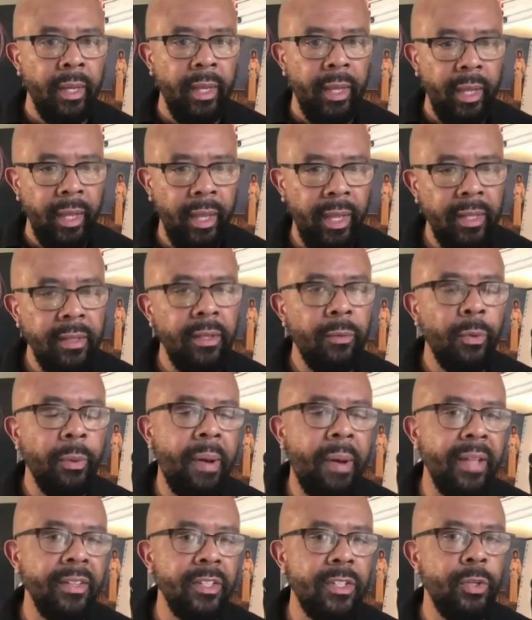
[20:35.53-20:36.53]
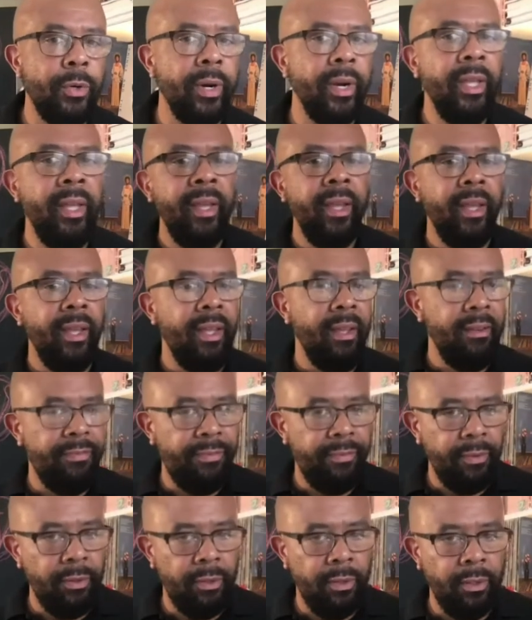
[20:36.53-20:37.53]
In the repository, if
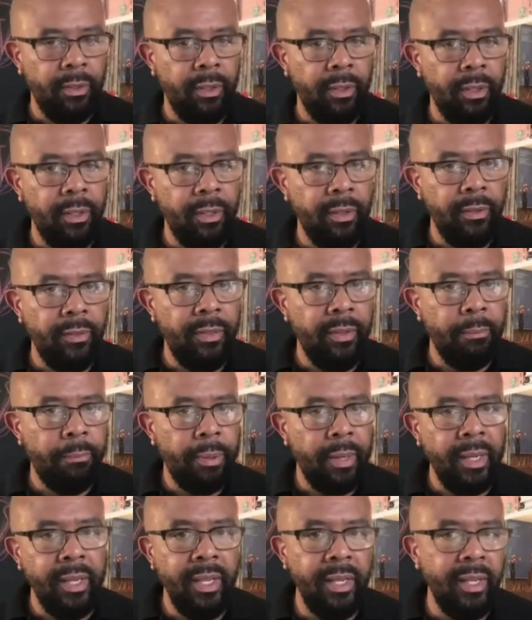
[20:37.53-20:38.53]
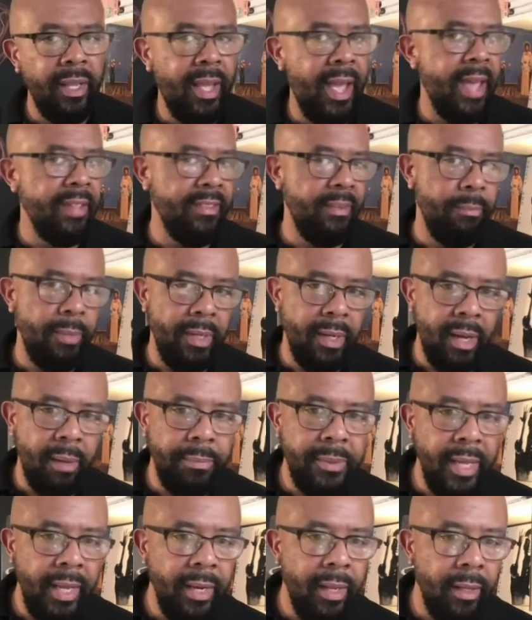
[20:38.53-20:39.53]
the plugin hasn't been
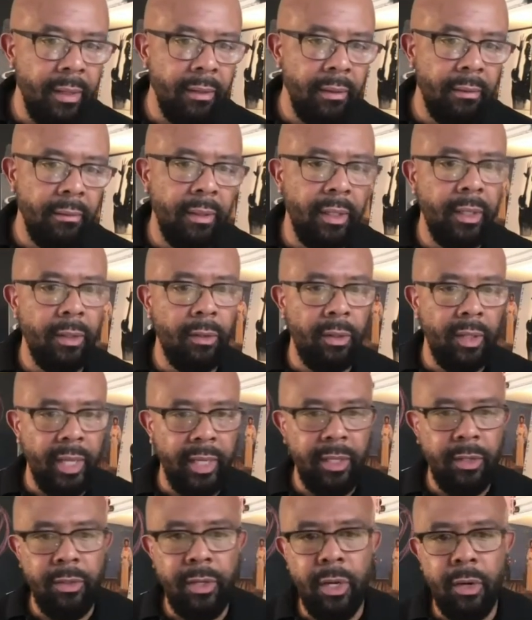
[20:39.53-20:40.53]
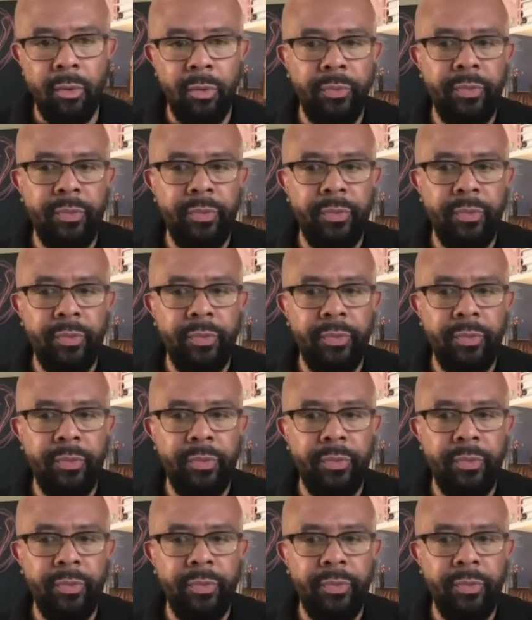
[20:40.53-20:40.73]
updated, it'll let you know.